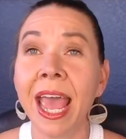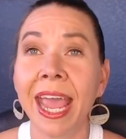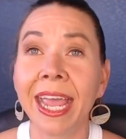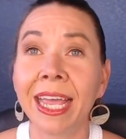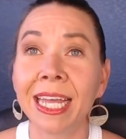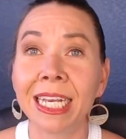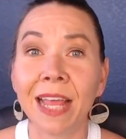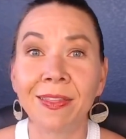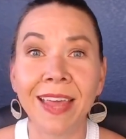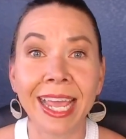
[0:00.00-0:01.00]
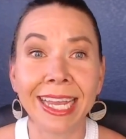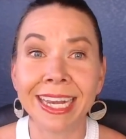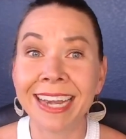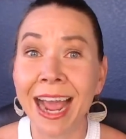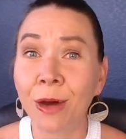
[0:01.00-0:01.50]
and they
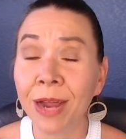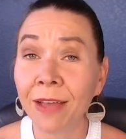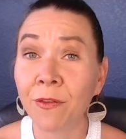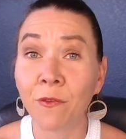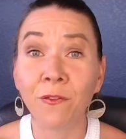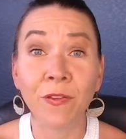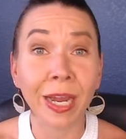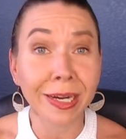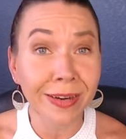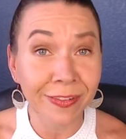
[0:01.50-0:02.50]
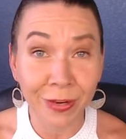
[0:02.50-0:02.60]
now have very,